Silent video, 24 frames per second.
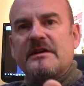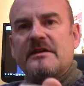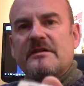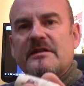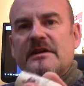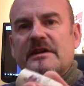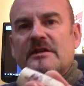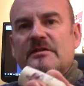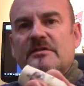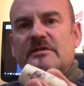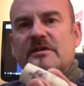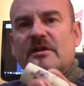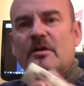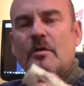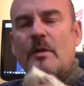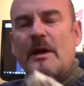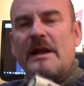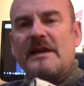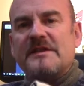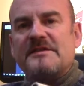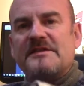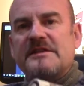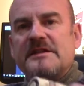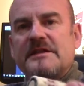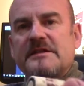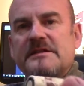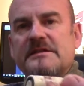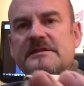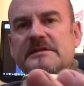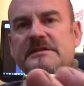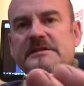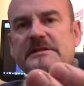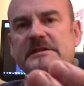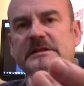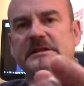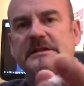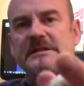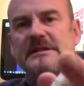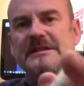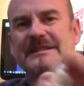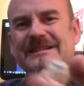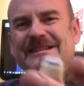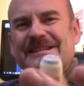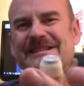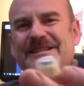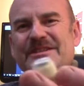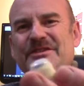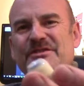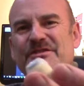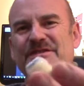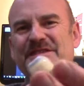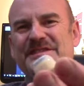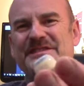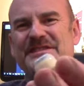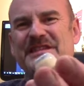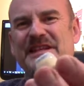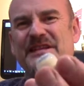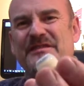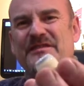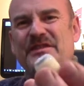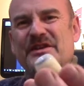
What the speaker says: thing called a Guala seal, used instead of